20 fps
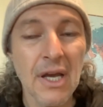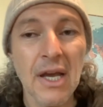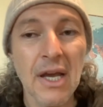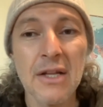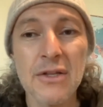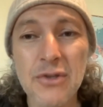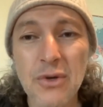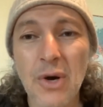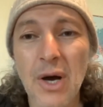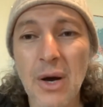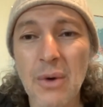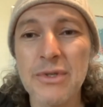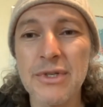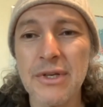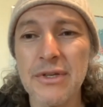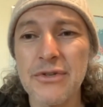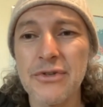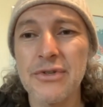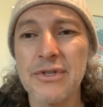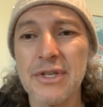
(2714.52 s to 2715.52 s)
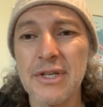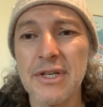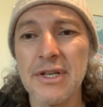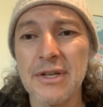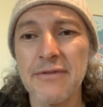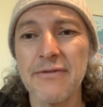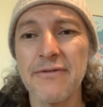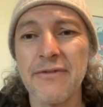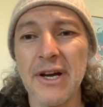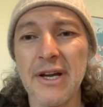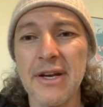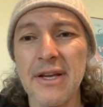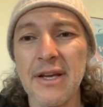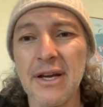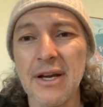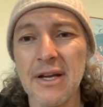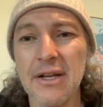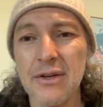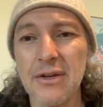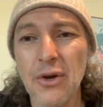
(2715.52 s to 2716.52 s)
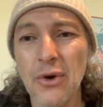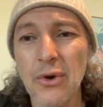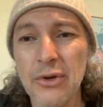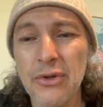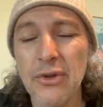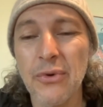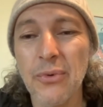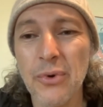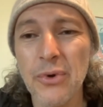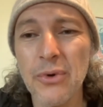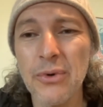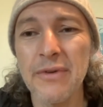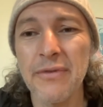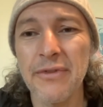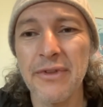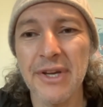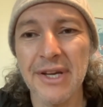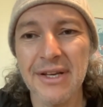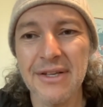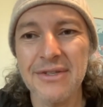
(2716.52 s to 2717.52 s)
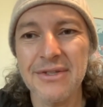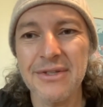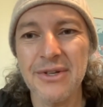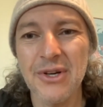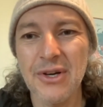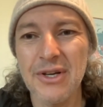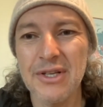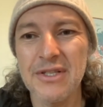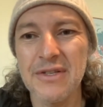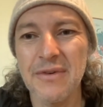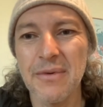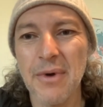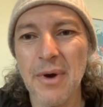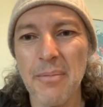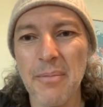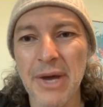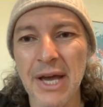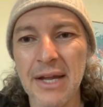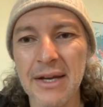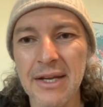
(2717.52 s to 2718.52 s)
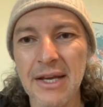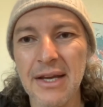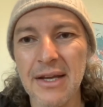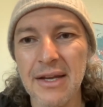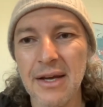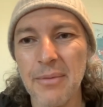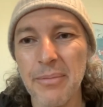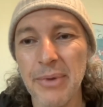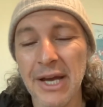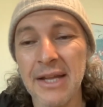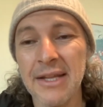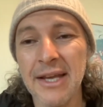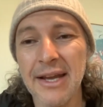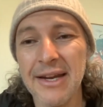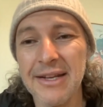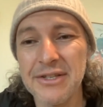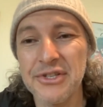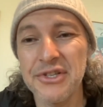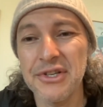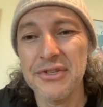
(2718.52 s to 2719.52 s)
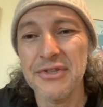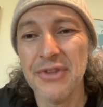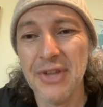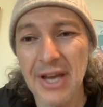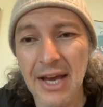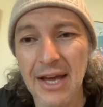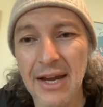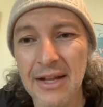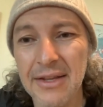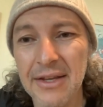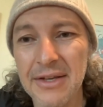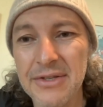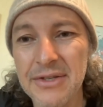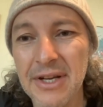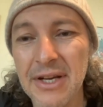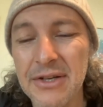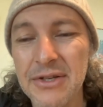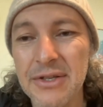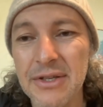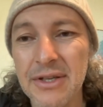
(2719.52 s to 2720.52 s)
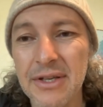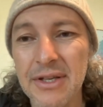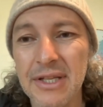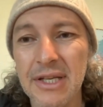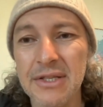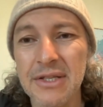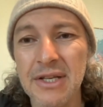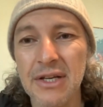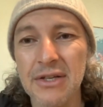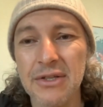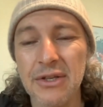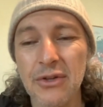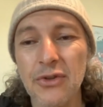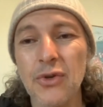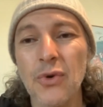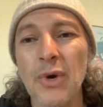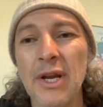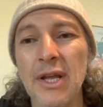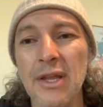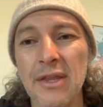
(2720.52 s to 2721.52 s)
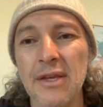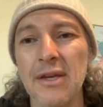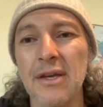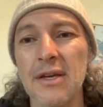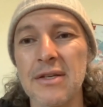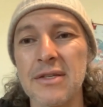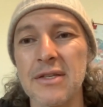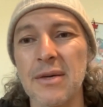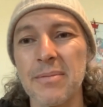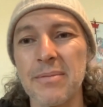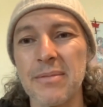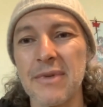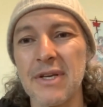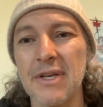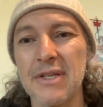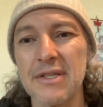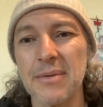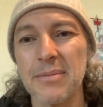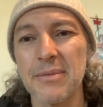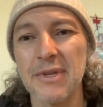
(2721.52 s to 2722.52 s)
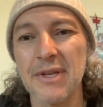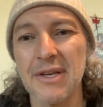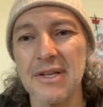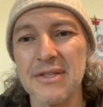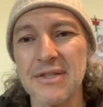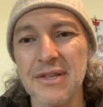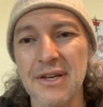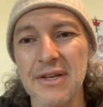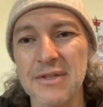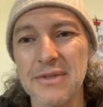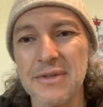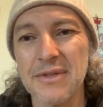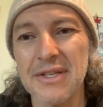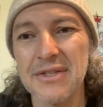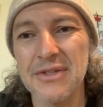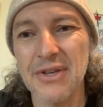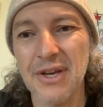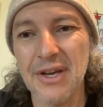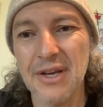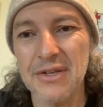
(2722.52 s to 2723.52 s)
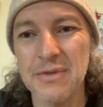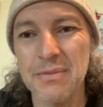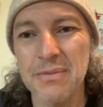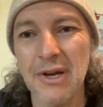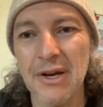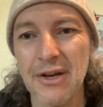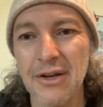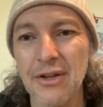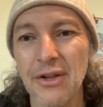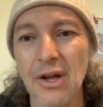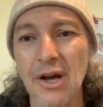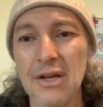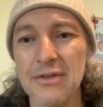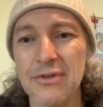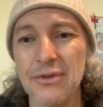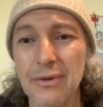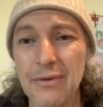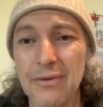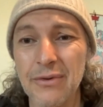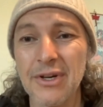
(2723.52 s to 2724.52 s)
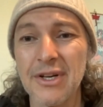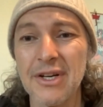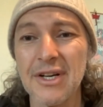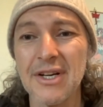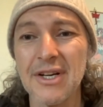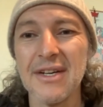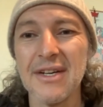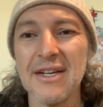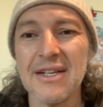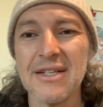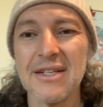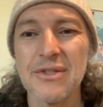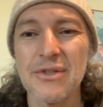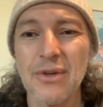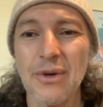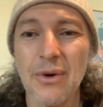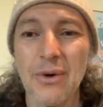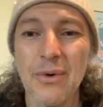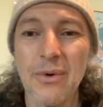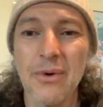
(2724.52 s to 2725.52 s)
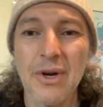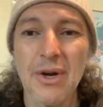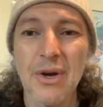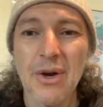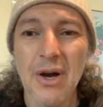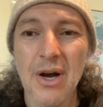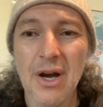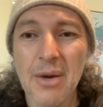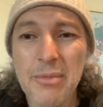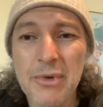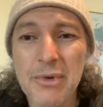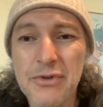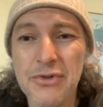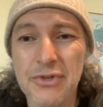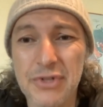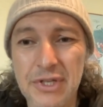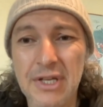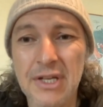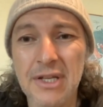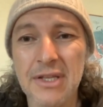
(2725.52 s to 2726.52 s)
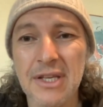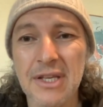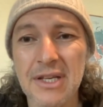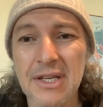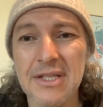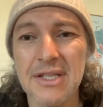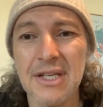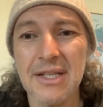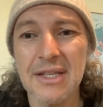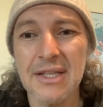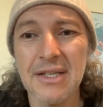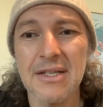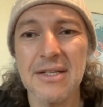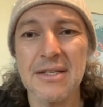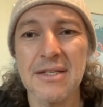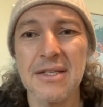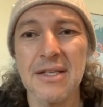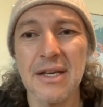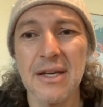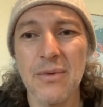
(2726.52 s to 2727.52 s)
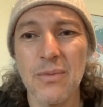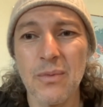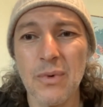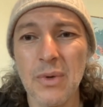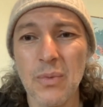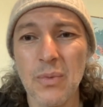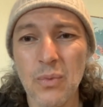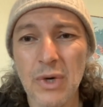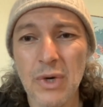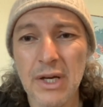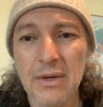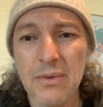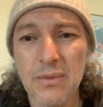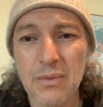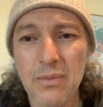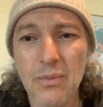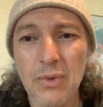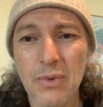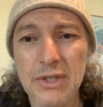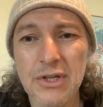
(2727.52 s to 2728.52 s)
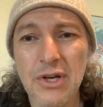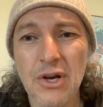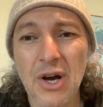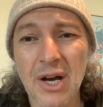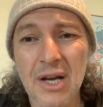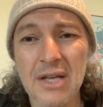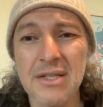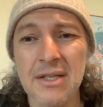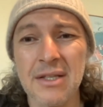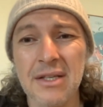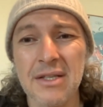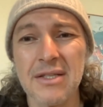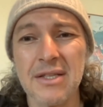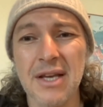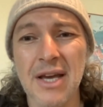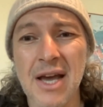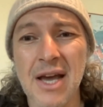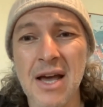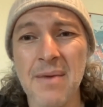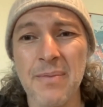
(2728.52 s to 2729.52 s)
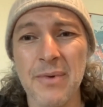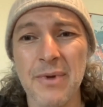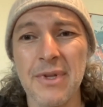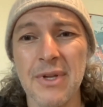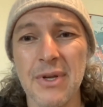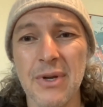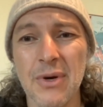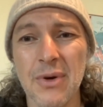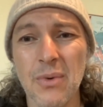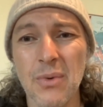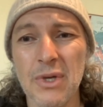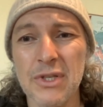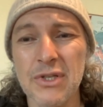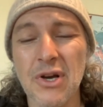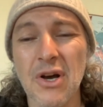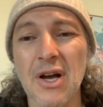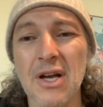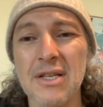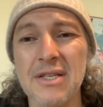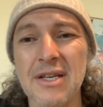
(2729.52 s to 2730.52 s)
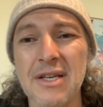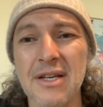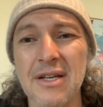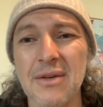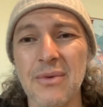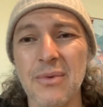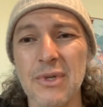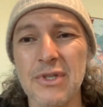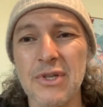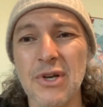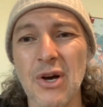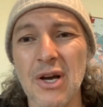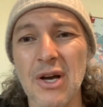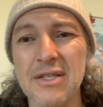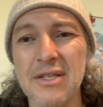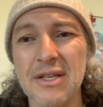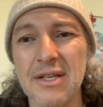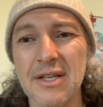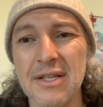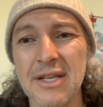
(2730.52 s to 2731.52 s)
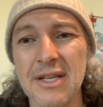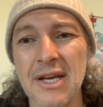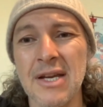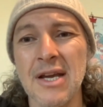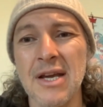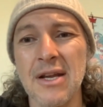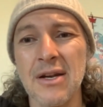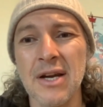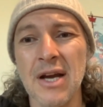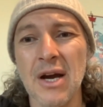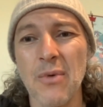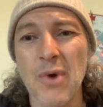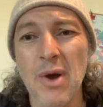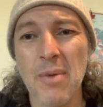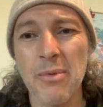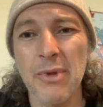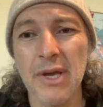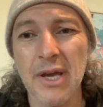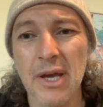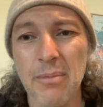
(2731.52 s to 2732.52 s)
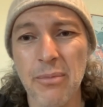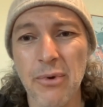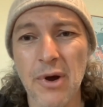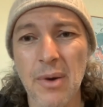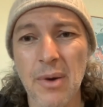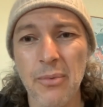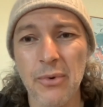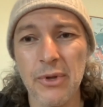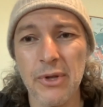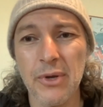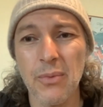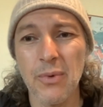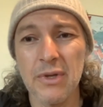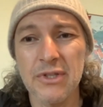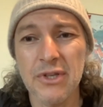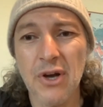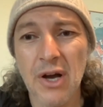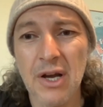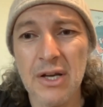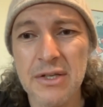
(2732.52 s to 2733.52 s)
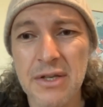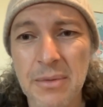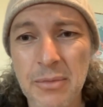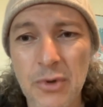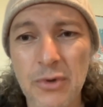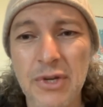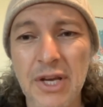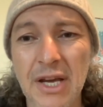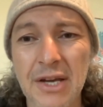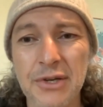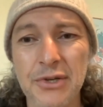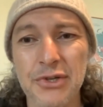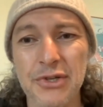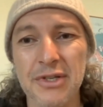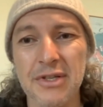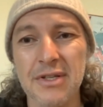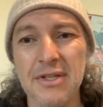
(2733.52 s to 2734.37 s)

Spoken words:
so I was interested in finding and going to the root of things, because a band-aid is just that. It doesn't actually do anything except it's a cosmetic gloss over. So I'm interested in things like this, like what's causing this to happen? What's causing a DNA to not replicate properly? What's causing mutation?